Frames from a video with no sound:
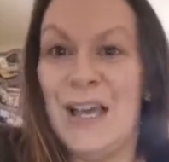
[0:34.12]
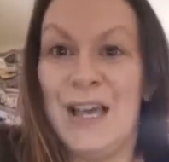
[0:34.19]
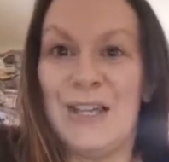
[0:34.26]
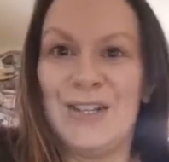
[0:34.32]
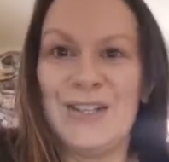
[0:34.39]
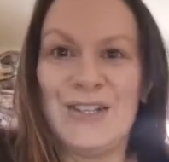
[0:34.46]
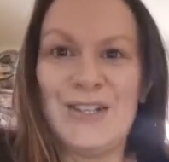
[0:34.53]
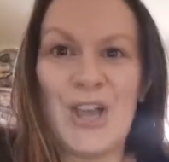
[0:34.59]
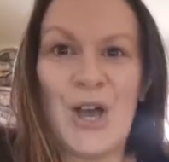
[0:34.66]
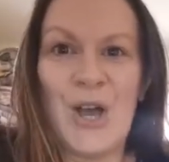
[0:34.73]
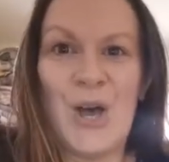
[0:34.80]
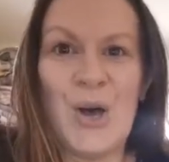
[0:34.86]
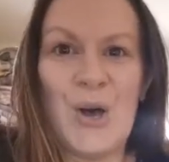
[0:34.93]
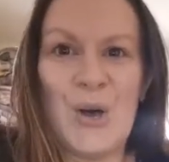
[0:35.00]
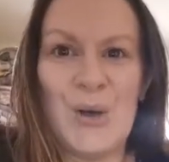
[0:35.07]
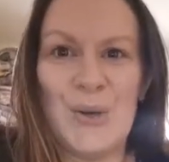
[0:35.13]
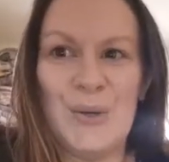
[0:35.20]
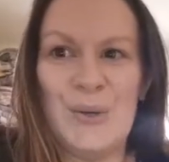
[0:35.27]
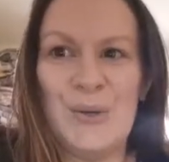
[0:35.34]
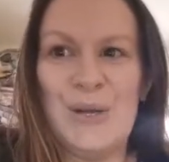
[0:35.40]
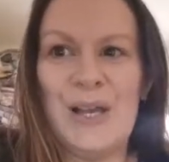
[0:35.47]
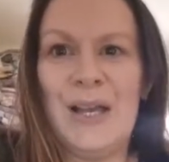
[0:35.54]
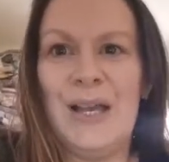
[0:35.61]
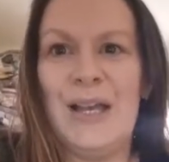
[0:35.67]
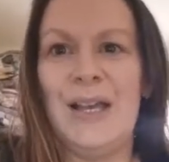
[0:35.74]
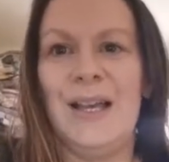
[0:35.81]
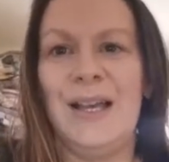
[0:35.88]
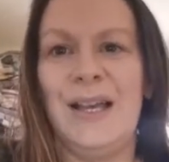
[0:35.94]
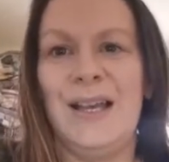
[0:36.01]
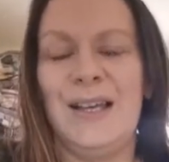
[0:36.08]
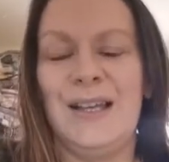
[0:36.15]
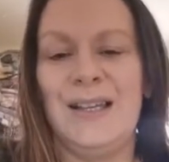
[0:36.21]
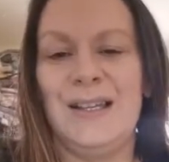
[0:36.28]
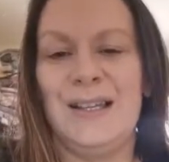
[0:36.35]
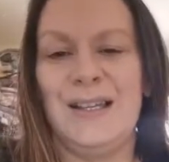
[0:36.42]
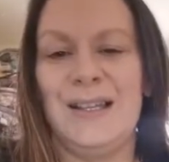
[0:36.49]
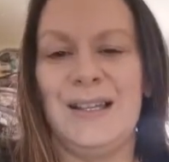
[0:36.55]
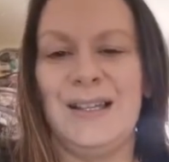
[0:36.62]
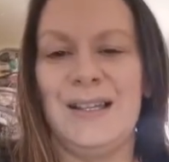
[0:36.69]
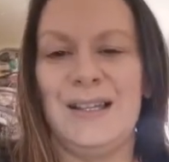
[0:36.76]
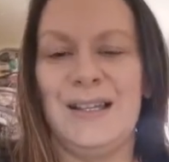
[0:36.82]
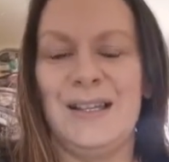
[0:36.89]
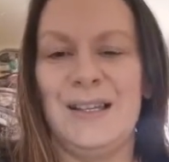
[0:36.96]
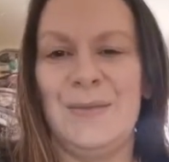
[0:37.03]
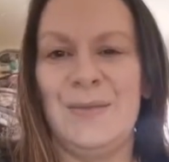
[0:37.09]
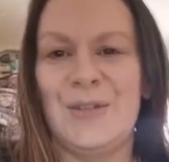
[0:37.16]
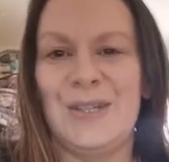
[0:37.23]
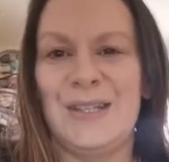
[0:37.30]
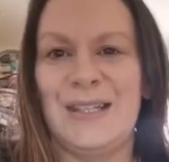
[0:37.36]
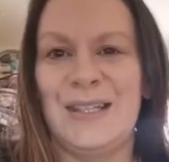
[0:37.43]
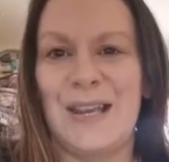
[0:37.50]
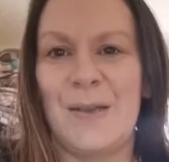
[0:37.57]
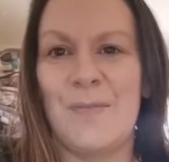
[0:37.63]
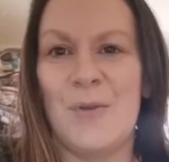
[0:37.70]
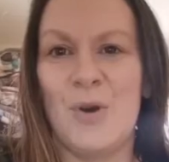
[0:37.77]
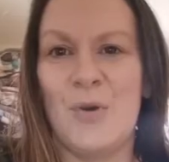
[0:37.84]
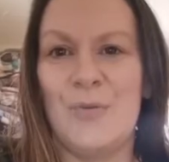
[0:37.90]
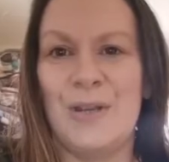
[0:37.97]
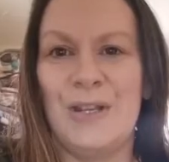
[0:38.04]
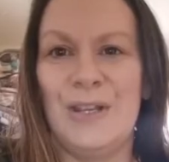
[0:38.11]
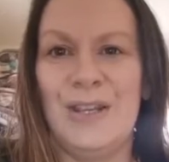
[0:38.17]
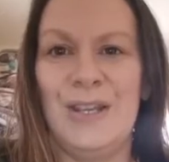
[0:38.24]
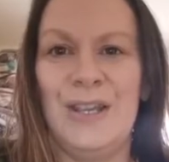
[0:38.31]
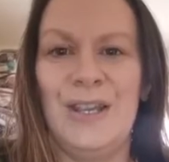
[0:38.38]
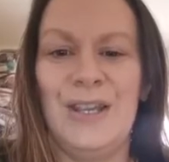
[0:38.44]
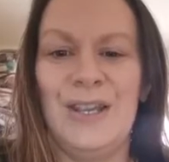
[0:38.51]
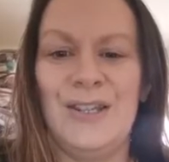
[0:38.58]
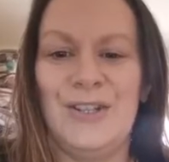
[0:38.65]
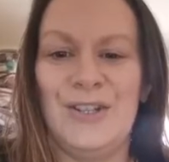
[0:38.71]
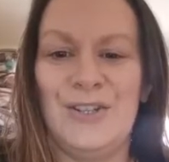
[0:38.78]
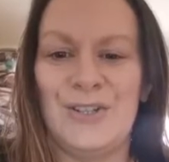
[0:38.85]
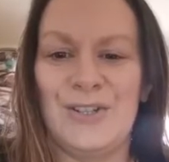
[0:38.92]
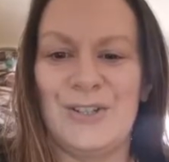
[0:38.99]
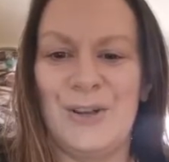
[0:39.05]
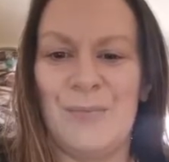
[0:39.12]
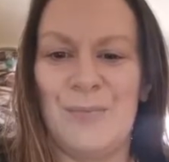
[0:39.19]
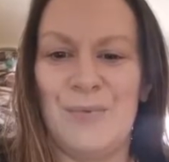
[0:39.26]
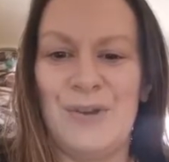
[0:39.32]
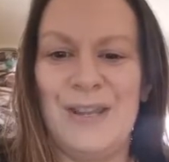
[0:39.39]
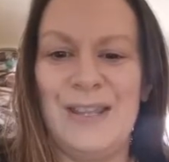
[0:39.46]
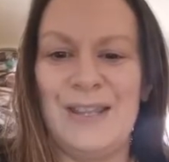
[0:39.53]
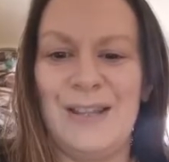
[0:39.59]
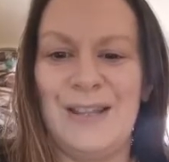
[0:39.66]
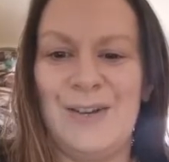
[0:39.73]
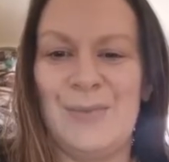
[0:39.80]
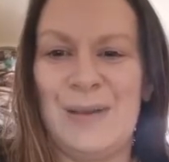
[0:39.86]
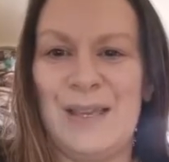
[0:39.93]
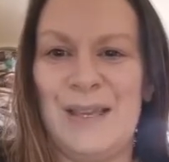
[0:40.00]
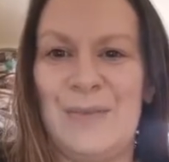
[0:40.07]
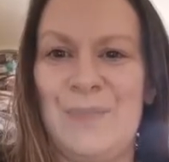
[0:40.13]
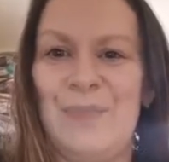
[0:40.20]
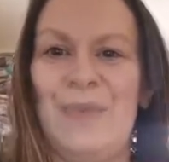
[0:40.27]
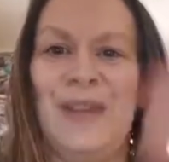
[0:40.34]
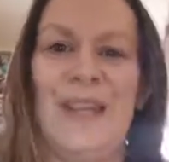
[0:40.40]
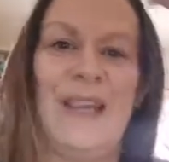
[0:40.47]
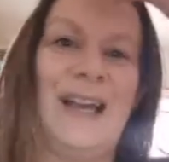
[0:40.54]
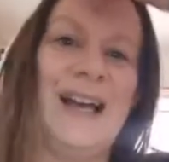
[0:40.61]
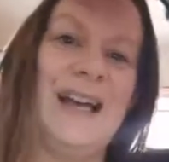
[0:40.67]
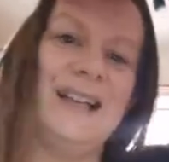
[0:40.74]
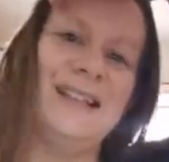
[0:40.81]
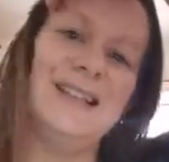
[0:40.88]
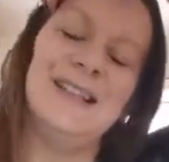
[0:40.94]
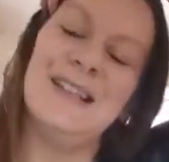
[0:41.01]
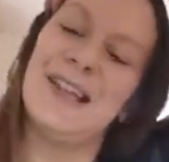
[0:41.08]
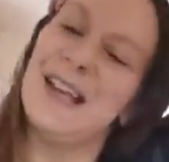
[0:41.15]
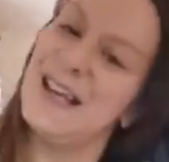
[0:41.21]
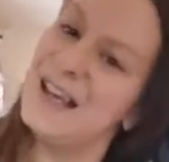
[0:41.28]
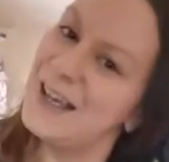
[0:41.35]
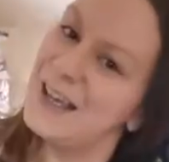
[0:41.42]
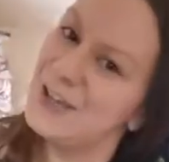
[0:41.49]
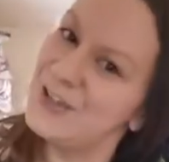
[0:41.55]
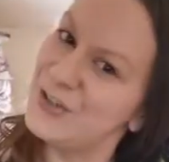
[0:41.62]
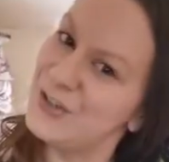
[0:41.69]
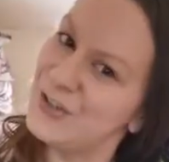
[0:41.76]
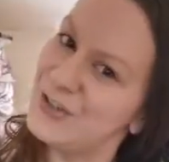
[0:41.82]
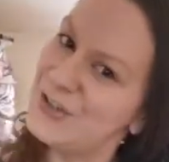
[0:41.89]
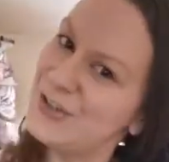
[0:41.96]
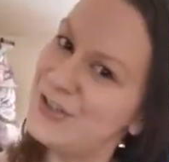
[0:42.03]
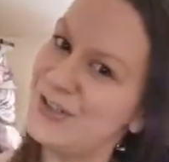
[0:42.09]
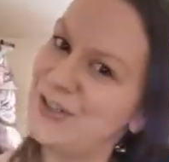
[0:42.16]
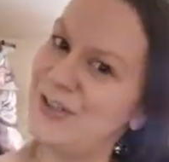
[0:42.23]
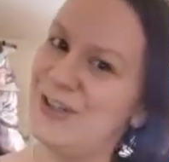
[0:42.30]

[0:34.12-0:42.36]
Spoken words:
So I'm just going to take a moment to just breathe a little bit and just